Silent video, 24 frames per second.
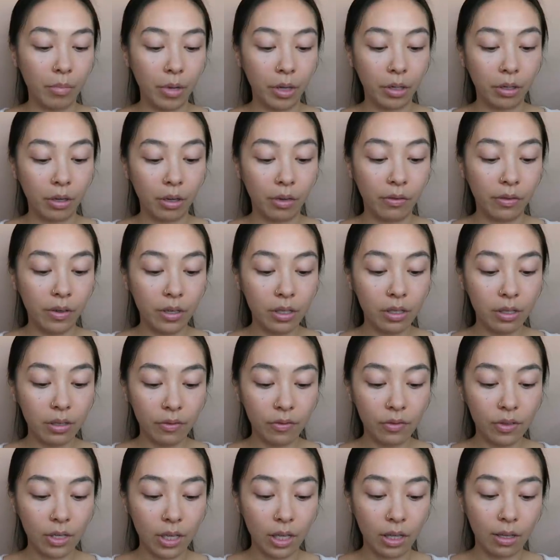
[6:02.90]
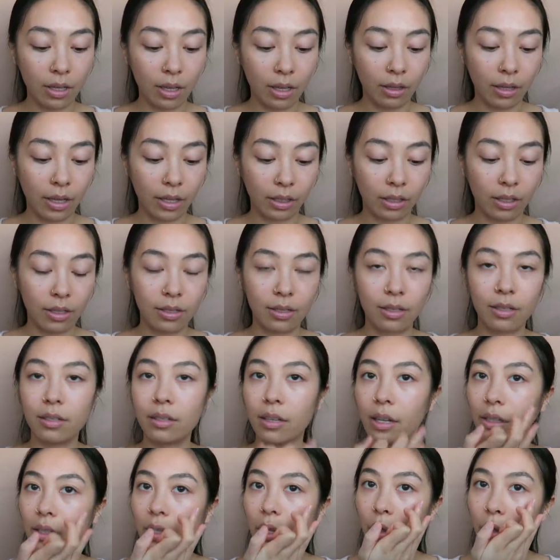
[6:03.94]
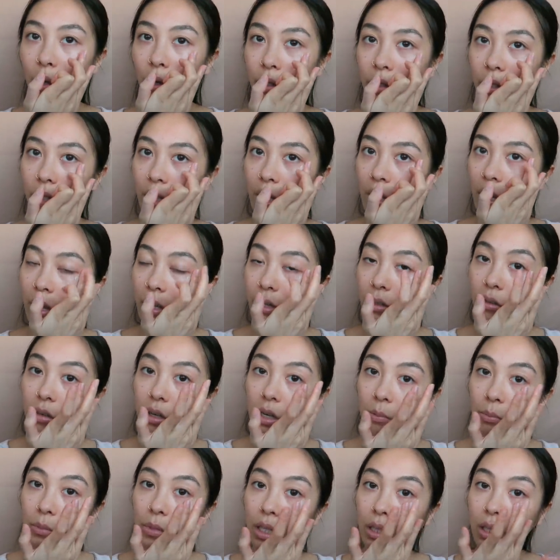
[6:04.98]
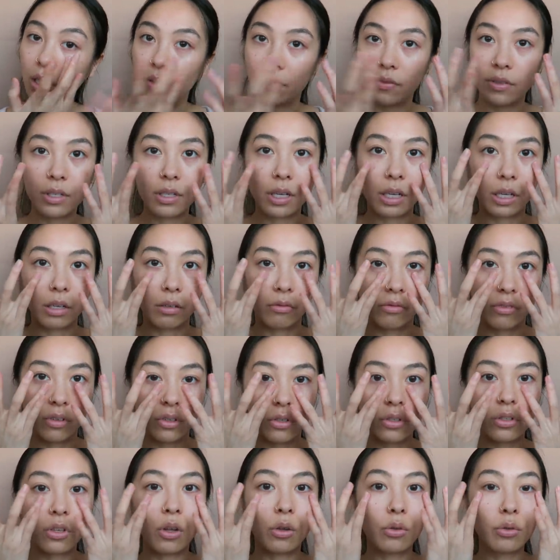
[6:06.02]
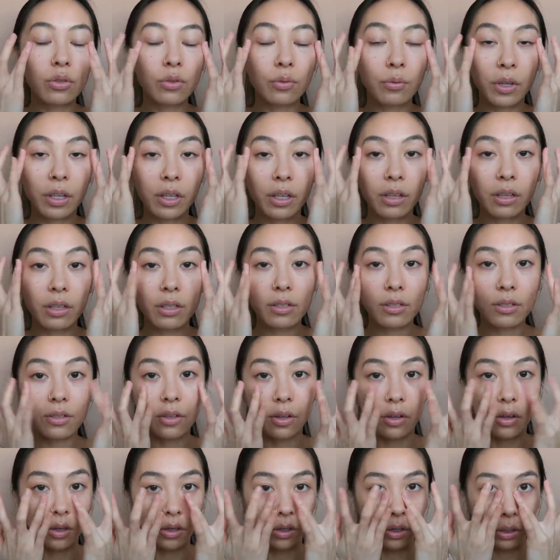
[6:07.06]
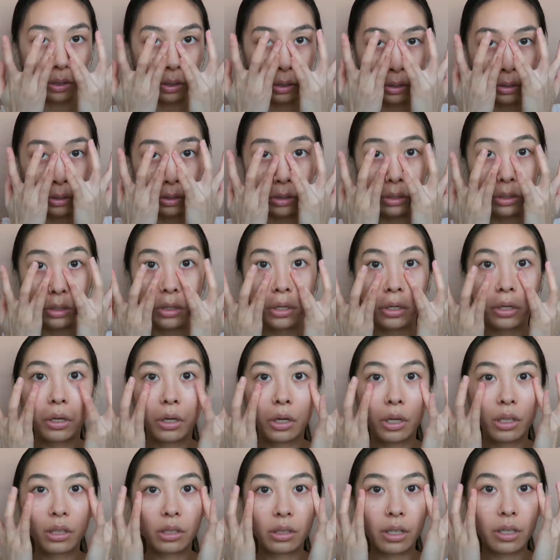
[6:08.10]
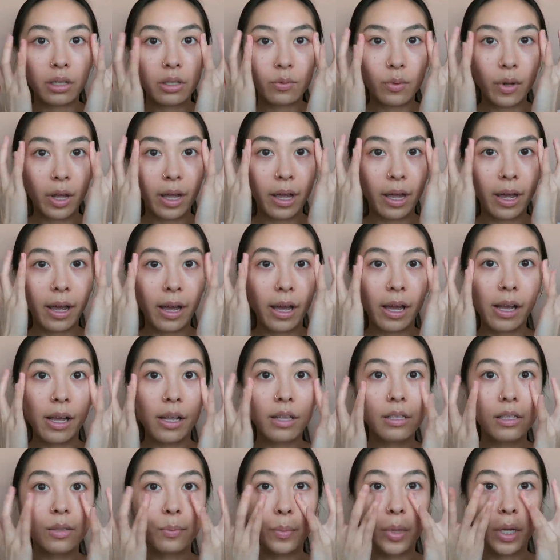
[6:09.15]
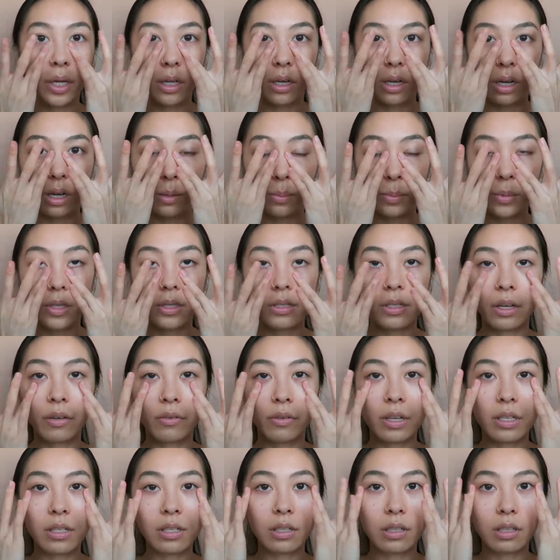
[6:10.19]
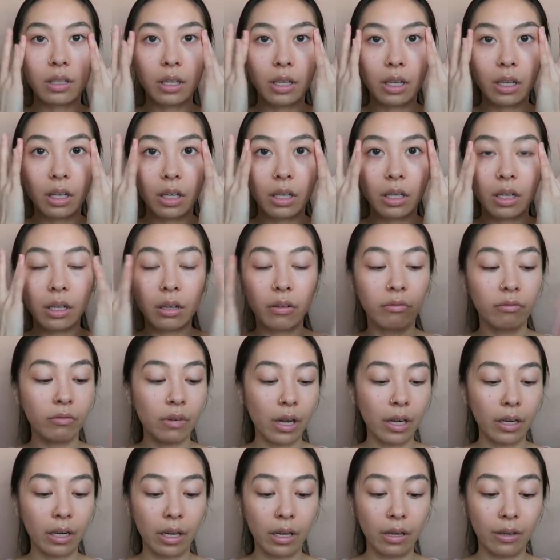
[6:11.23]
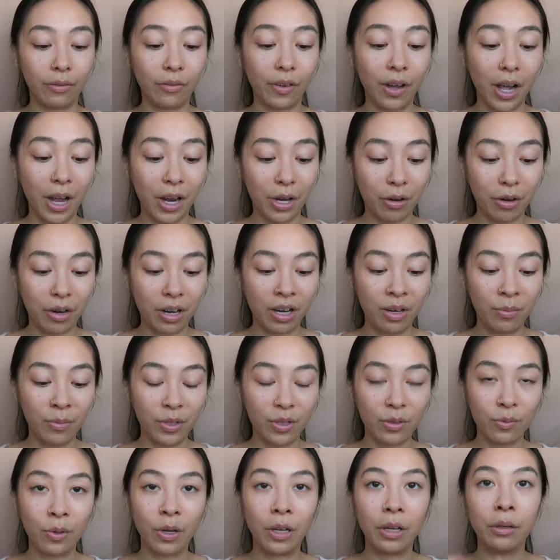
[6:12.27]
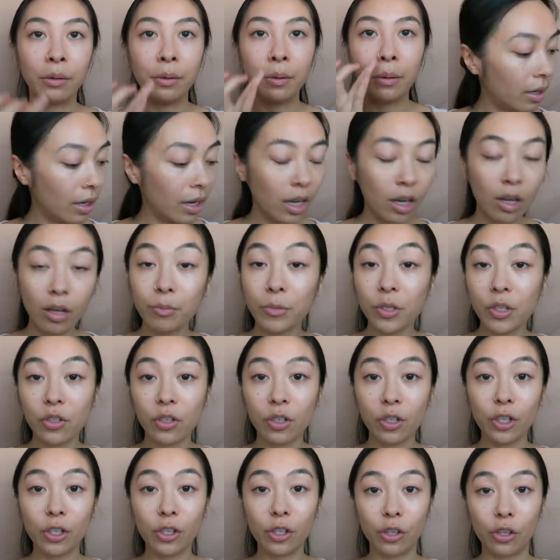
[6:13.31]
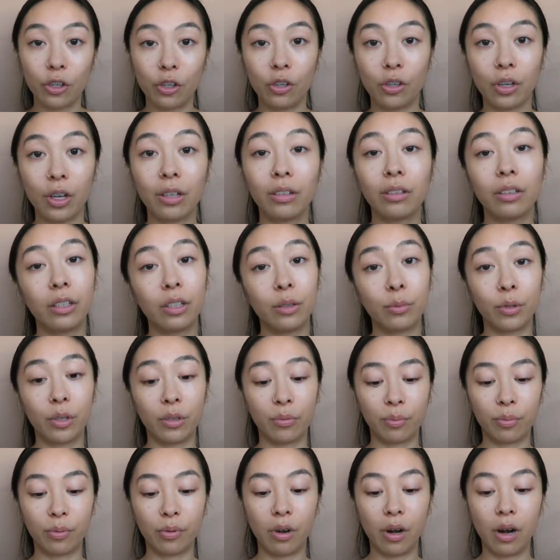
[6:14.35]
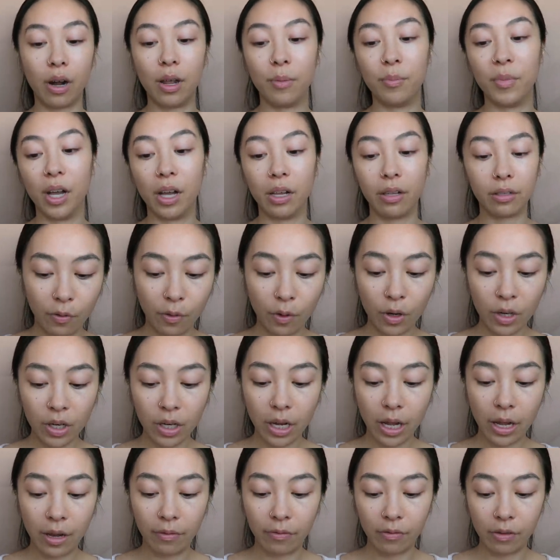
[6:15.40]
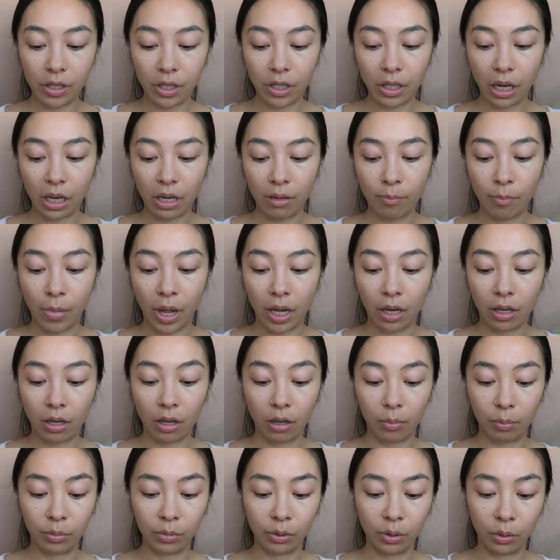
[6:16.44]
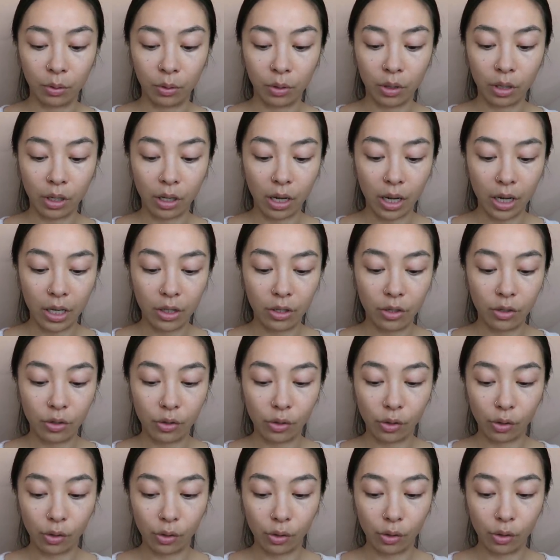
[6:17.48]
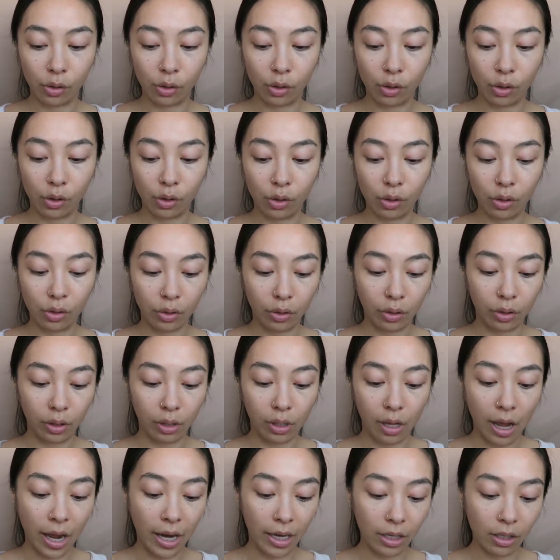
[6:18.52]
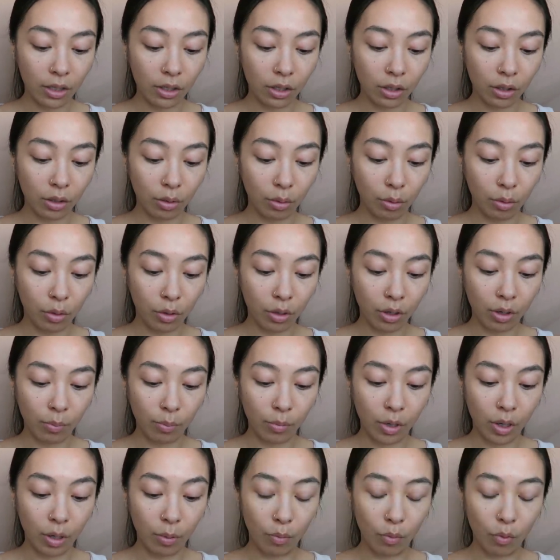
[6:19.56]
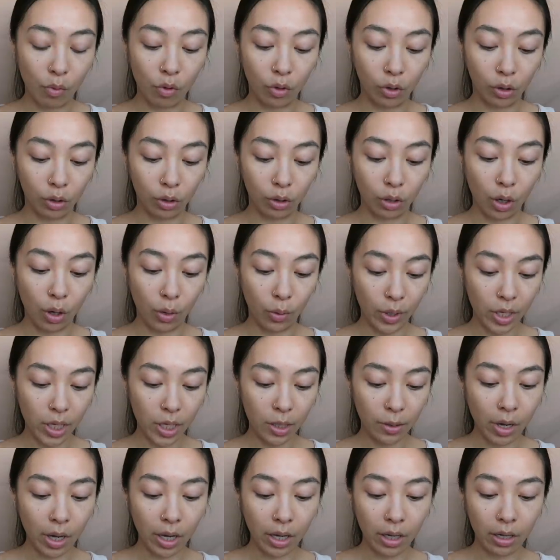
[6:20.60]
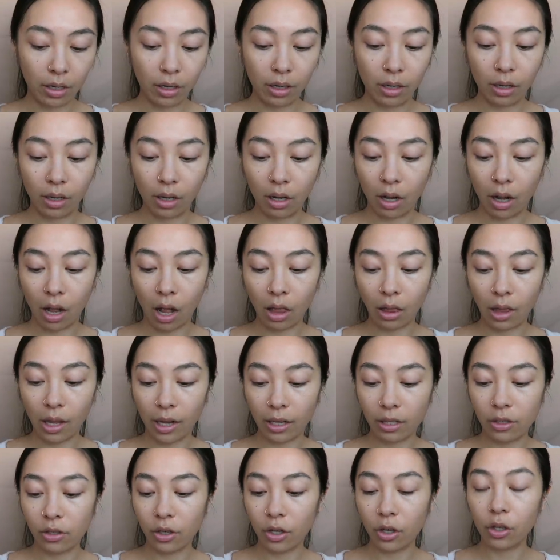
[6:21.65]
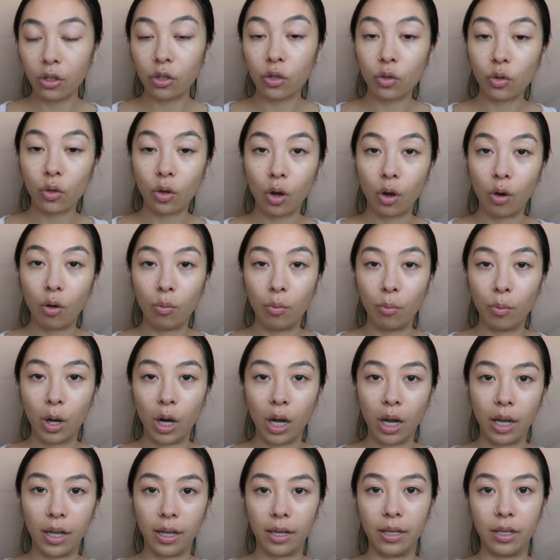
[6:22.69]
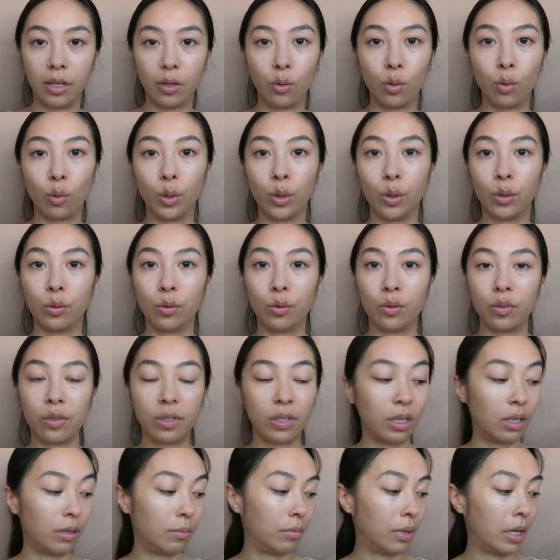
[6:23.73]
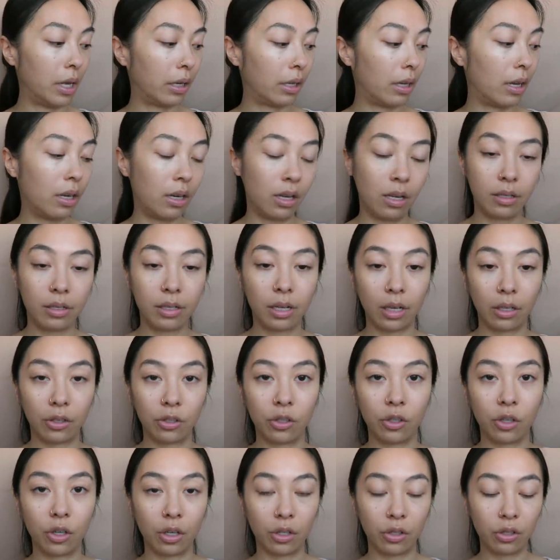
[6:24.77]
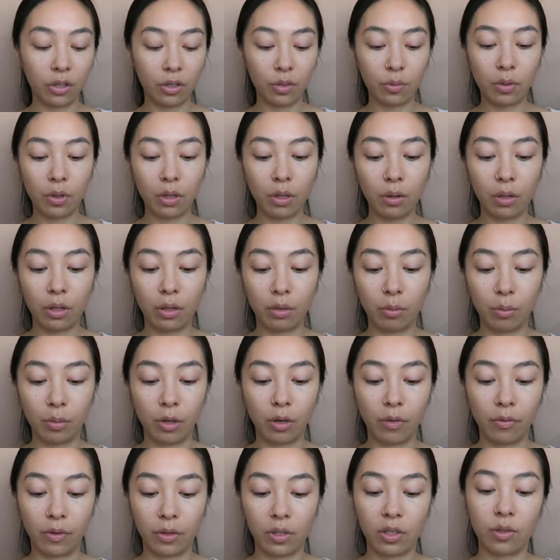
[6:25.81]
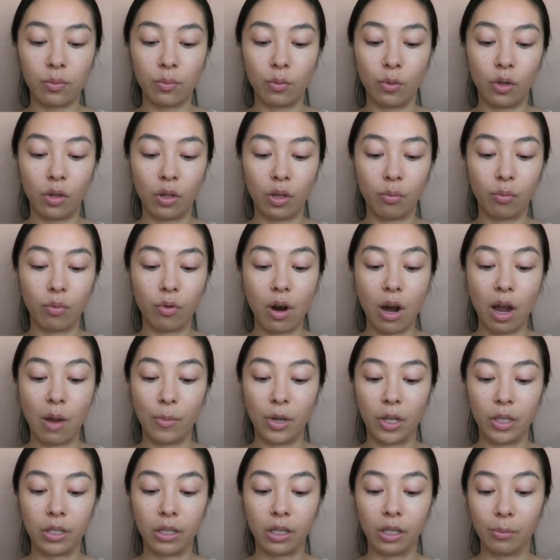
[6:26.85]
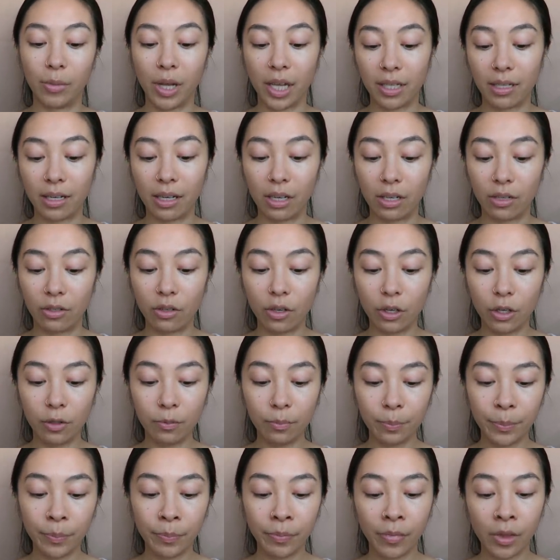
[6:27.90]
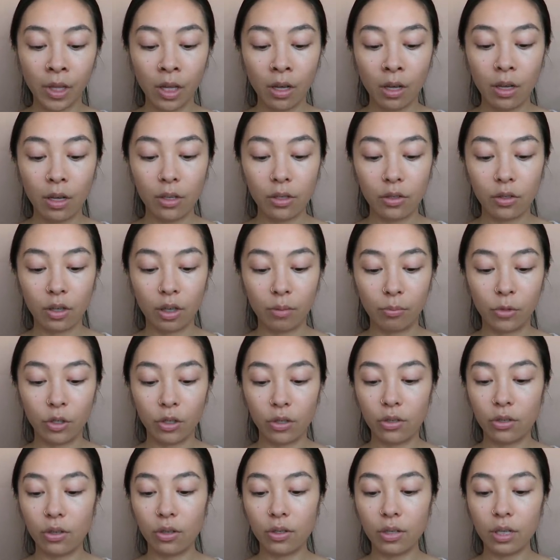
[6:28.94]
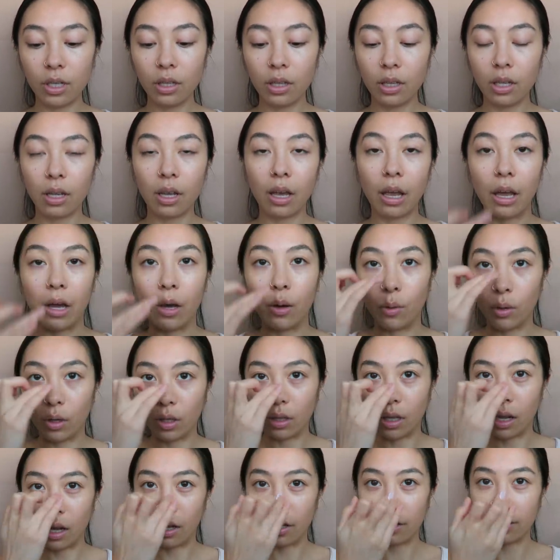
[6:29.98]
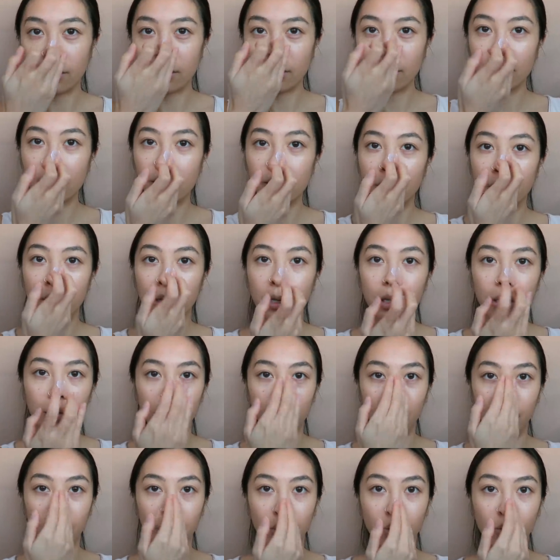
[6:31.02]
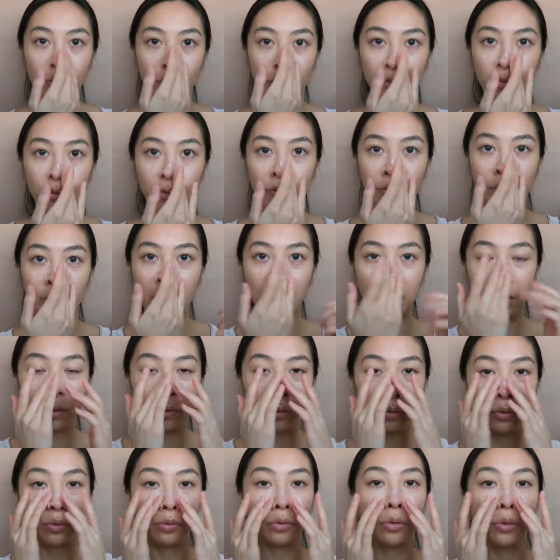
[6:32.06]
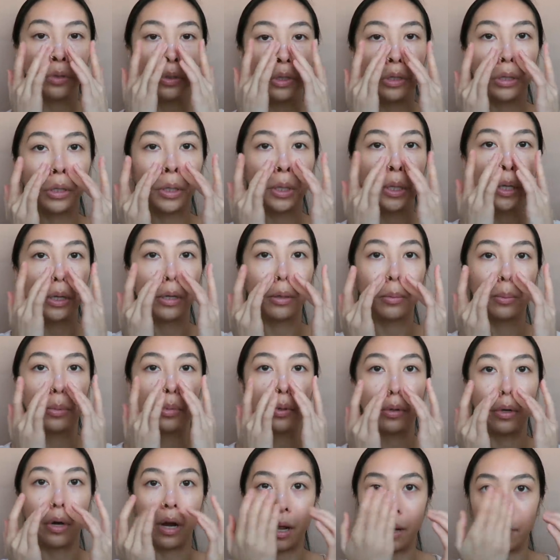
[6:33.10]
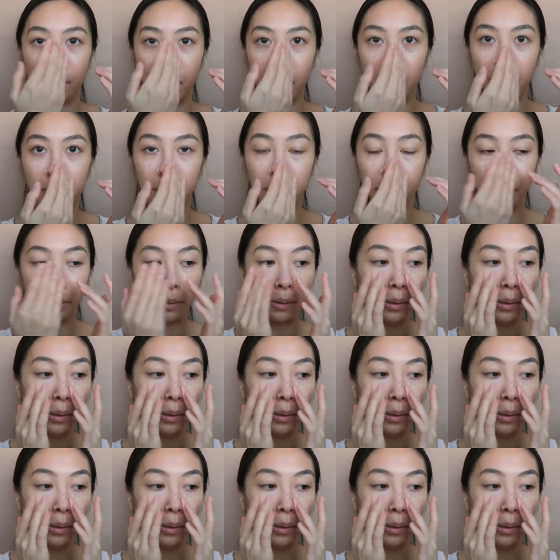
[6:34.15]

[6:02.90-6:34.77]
My girlfriends have said that like this is like the only eye cream that they've seen results with, so that's why I had to pick it up, because I recently ran out of eye cream as well. Now I'm just gonna do a little bit of primer. For an everyday makeup look, I do like to look a bit more glowy, but I like to control my oils and like any texture just with a little bit of a smoothing primer down my T-zone. So I'm just using the Hourglass Mineral Veil primer.